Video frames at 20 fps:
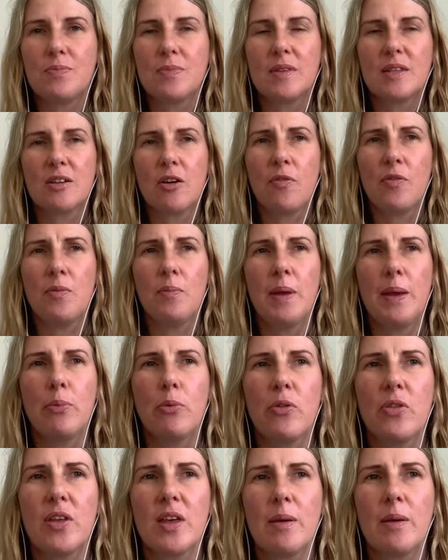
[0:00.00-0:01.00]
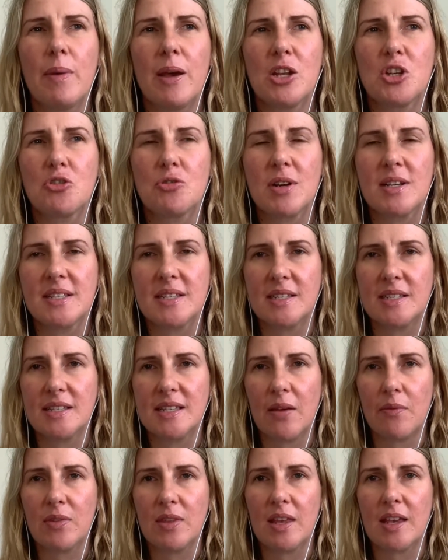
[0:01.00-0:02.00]
Often people think about trust as
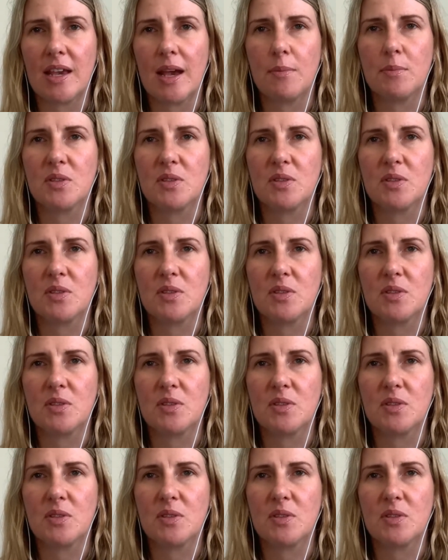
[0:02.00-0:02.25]
something that comes